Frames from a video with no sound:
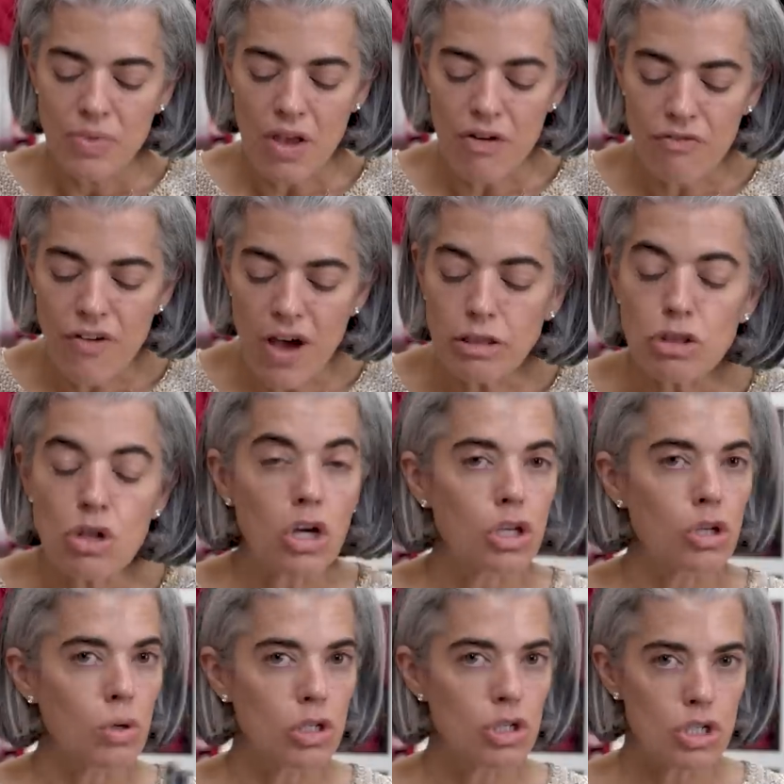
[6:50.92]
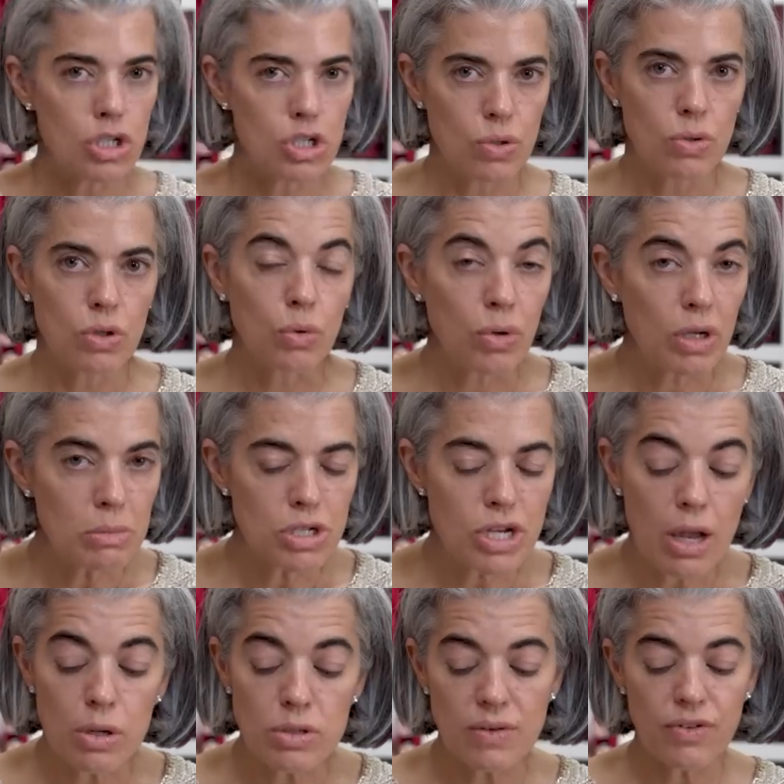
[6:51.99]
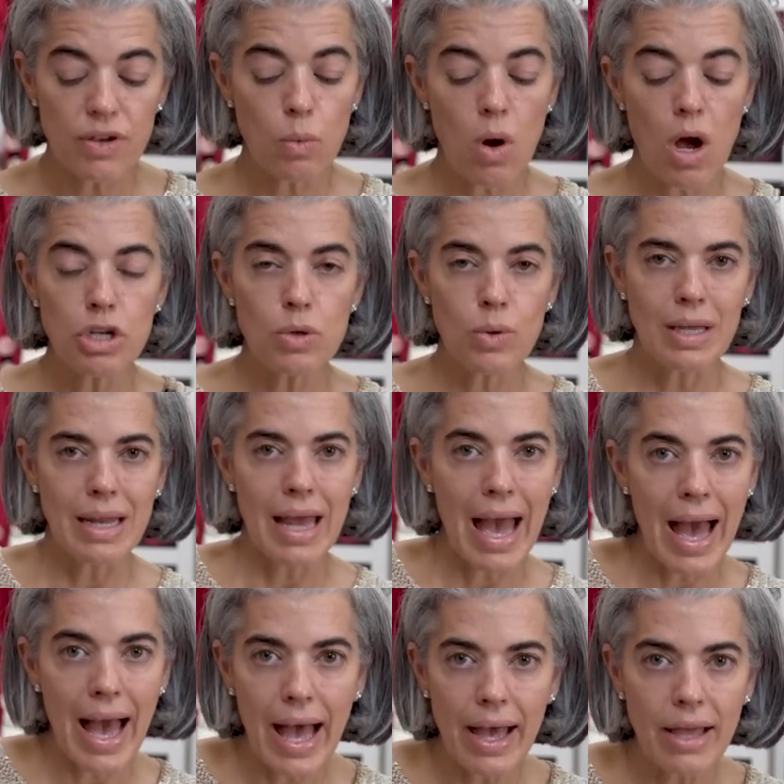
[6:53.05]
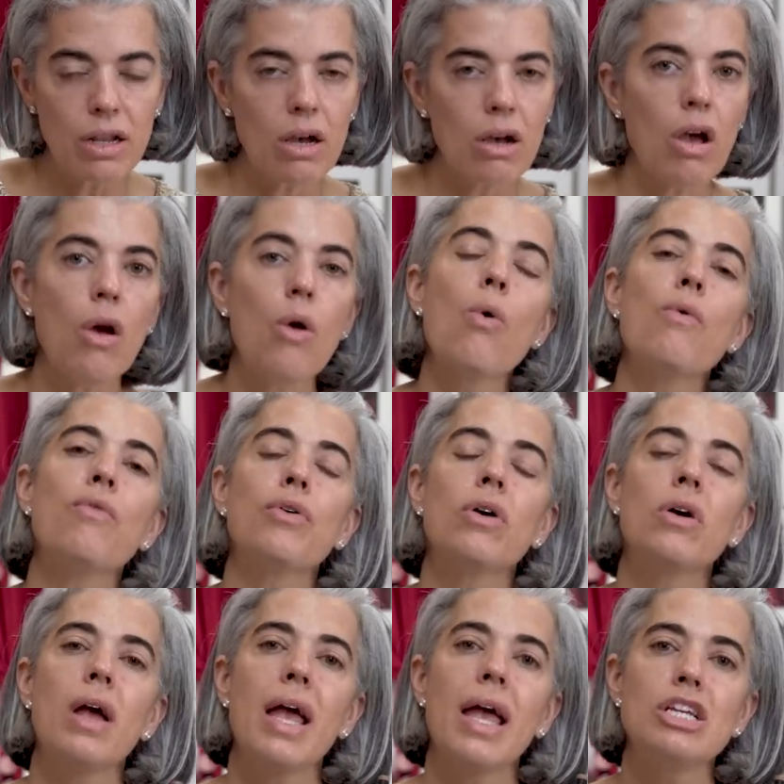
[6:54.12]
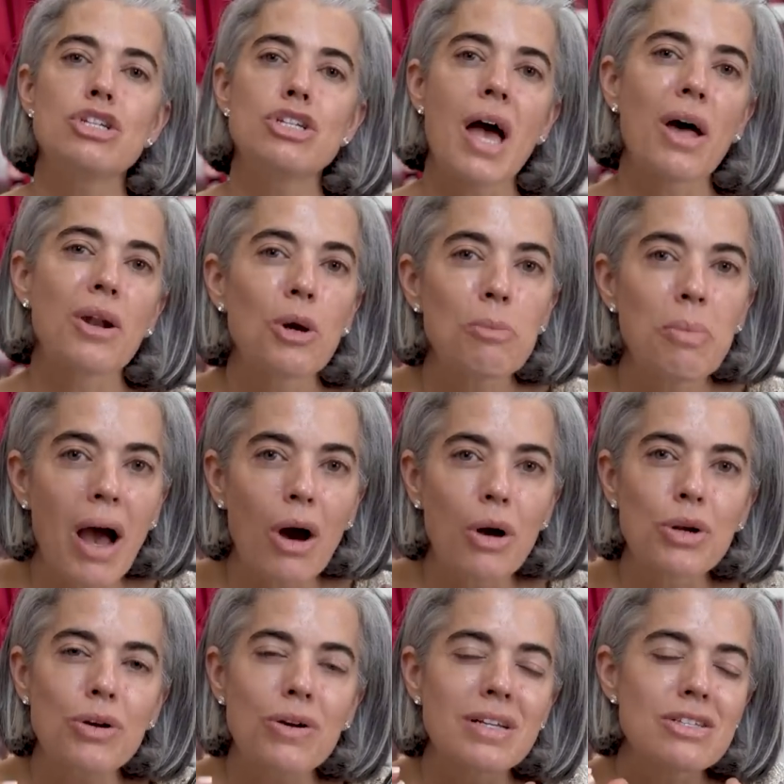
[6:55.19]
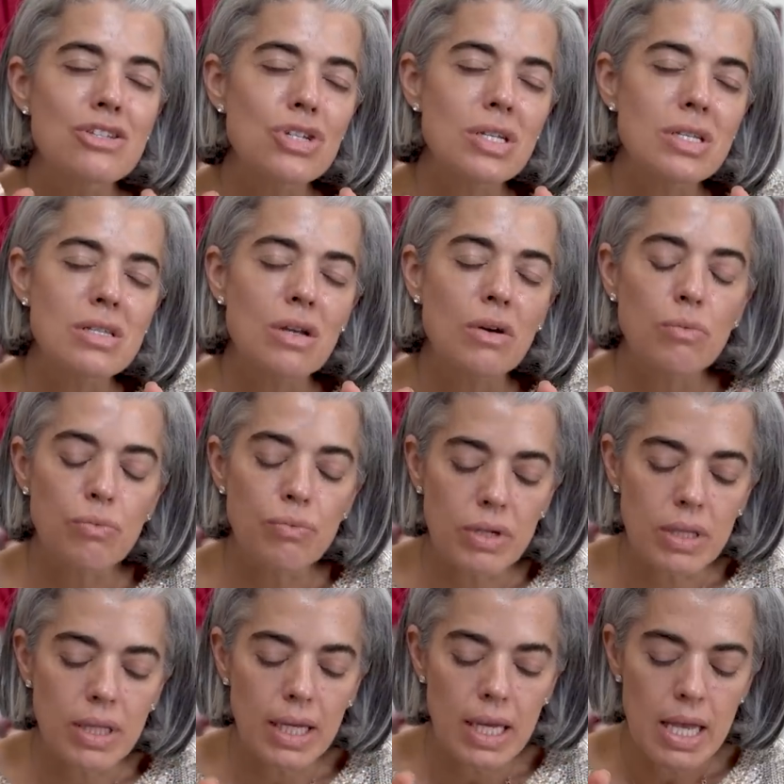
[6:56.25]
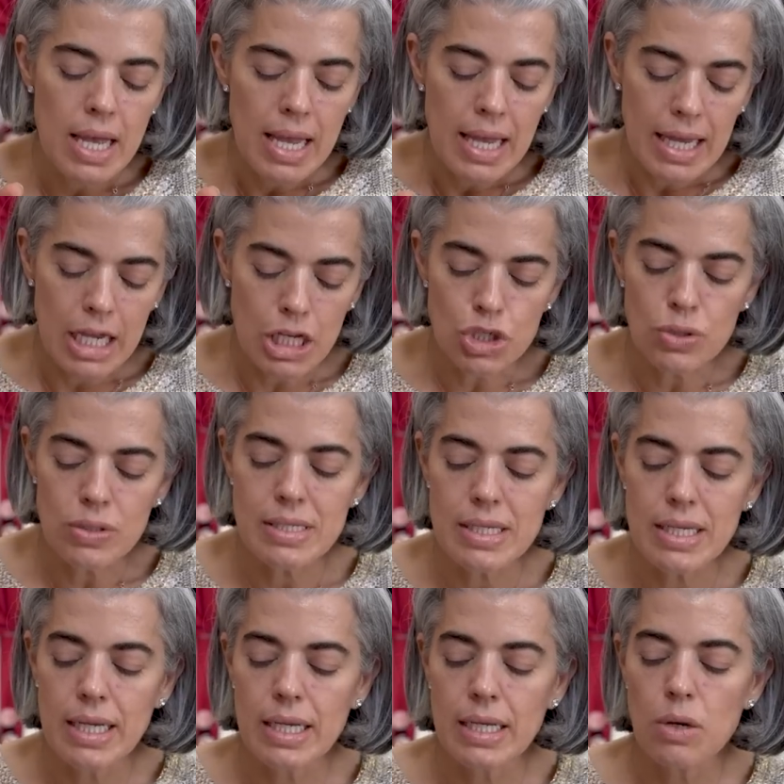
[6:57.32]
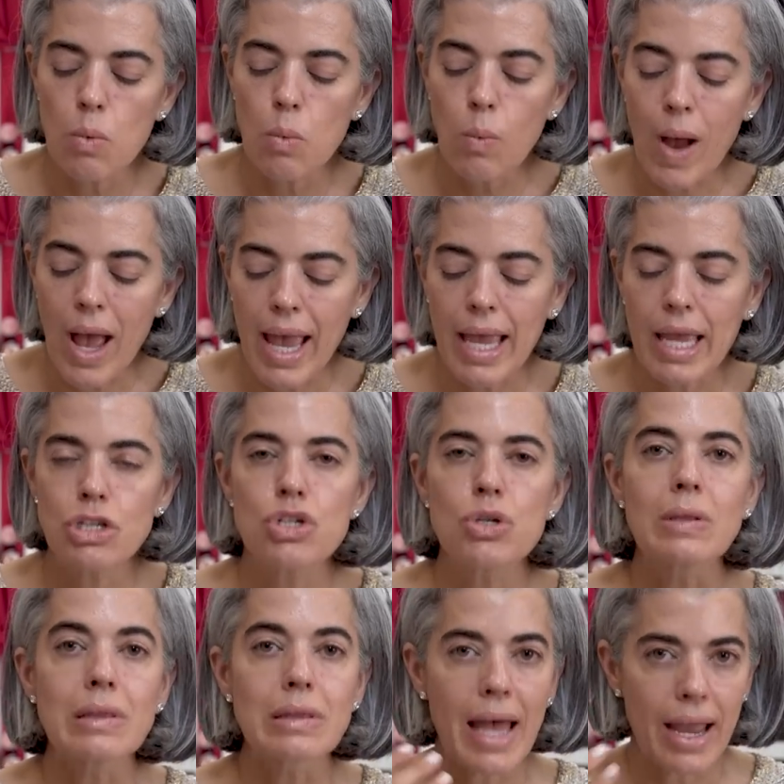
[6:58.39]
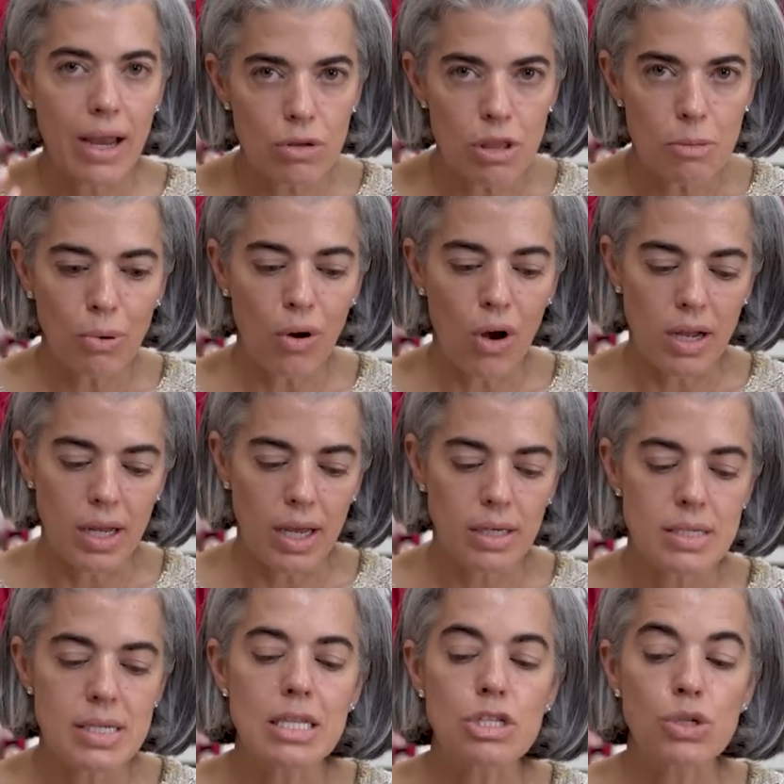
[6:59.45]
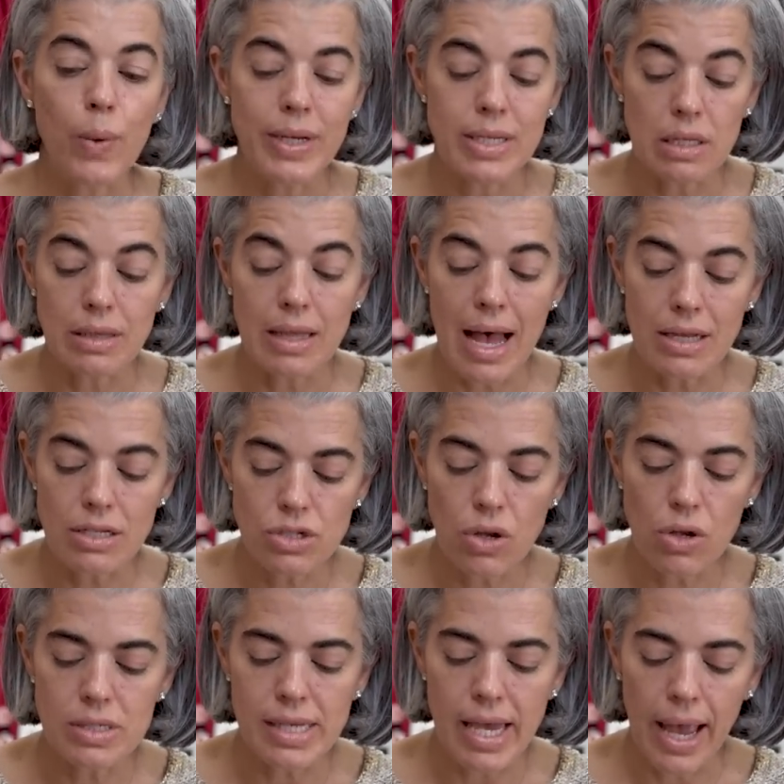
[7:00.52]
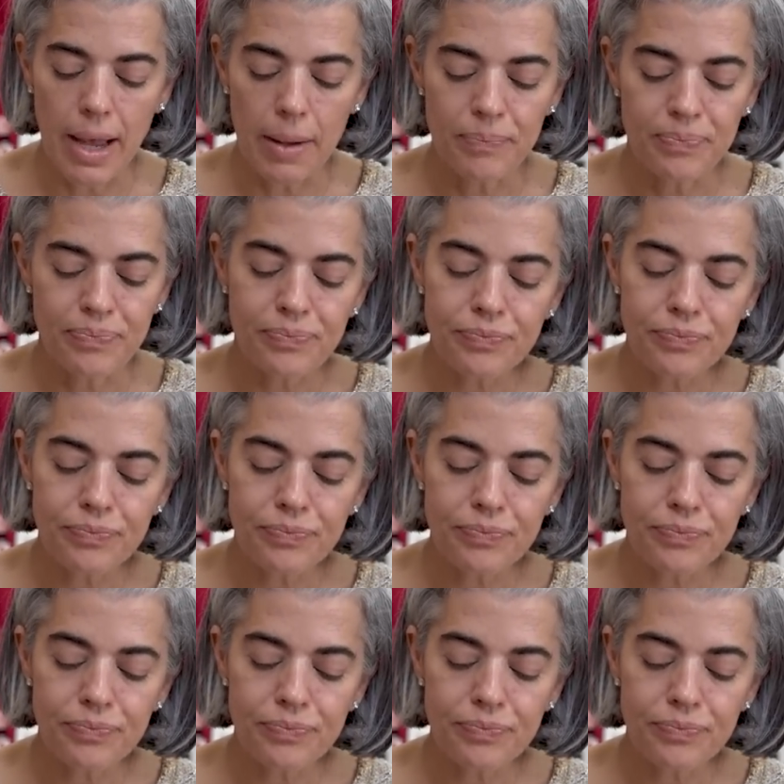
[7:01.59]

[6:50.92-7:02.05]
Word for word: A fun look. You can just do the cream shadows if you want. You can add over a shadow powder. It's just a really interesting way to layer the product. It's going to last all day.